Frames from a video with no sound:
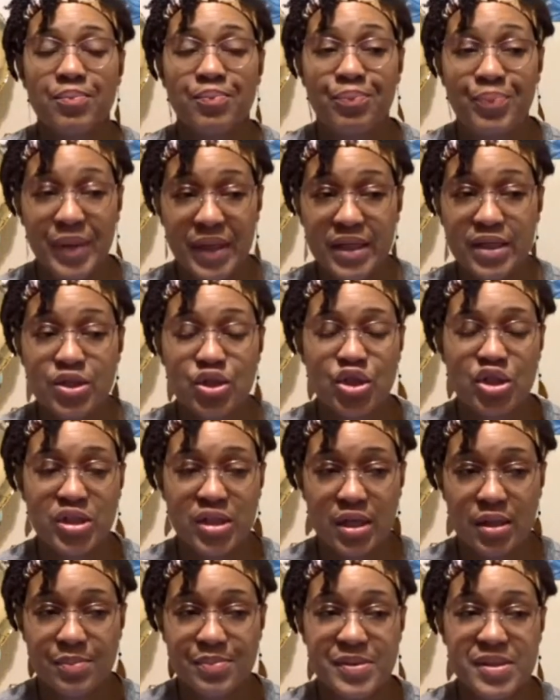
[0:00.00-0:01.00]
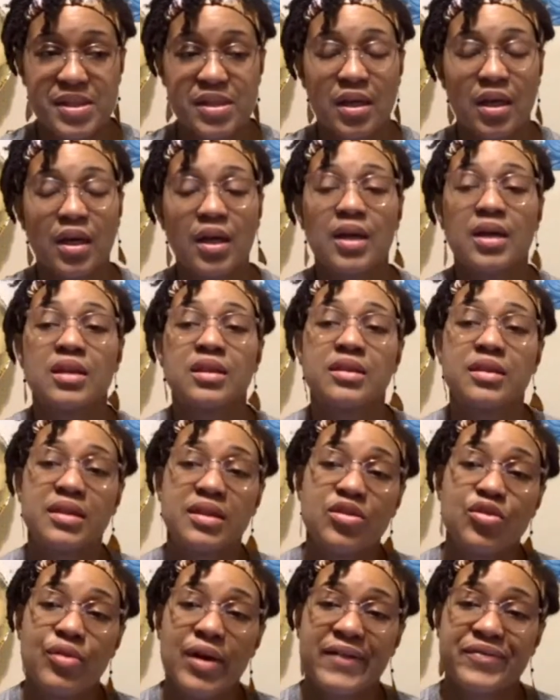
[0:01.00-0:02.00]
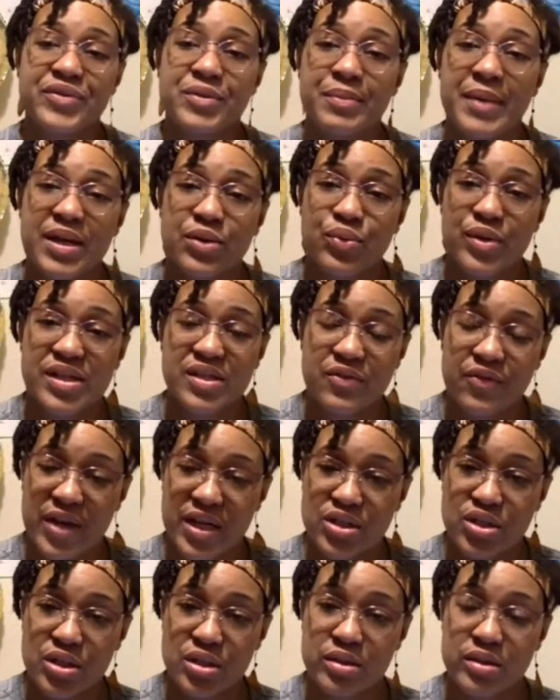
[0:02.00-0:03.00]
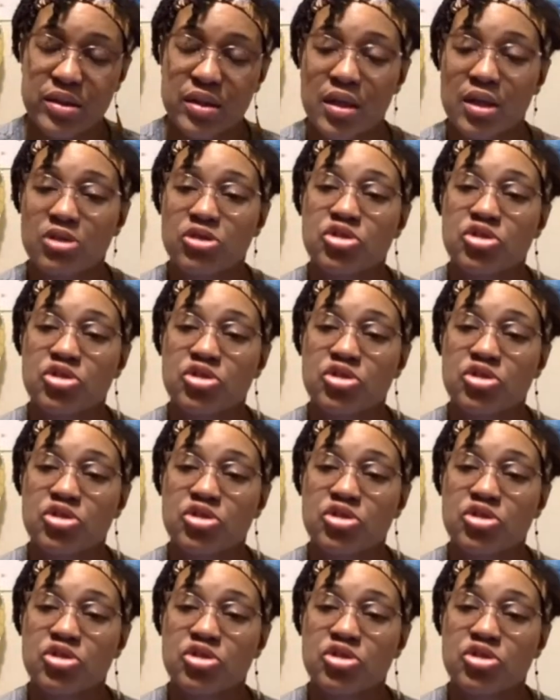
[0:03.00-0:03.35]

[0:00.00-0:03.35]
big ships, you have to make reservations.